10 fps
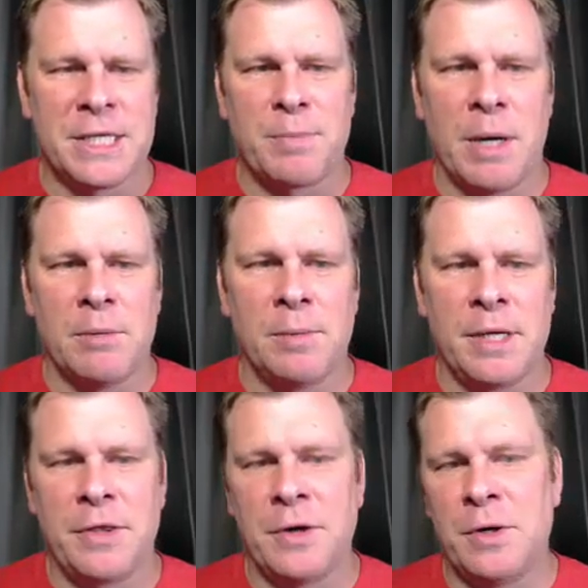It's probably
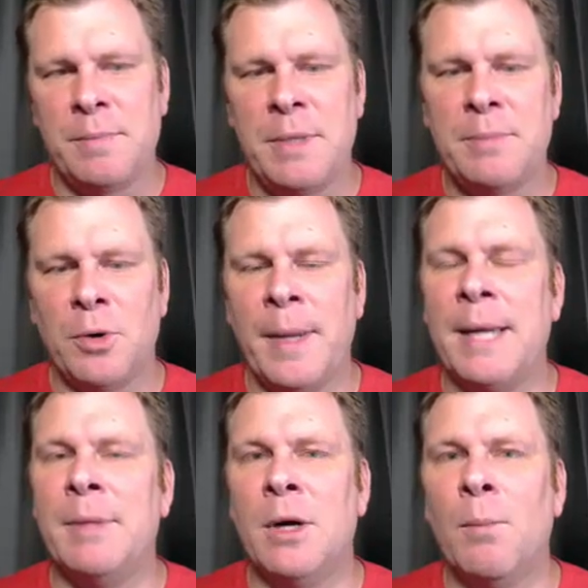30 people
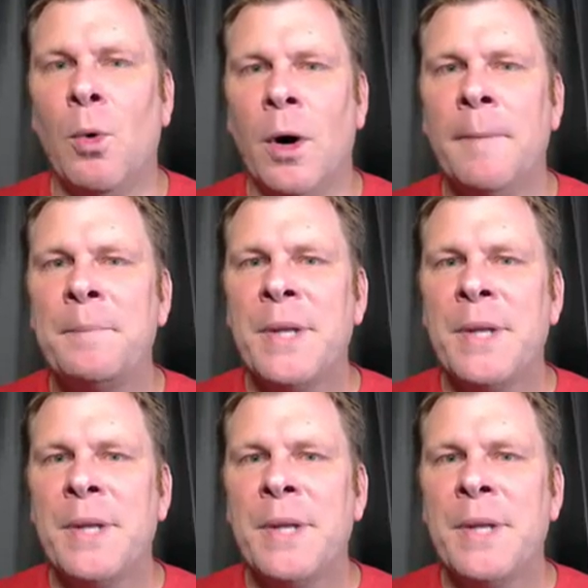maybe or more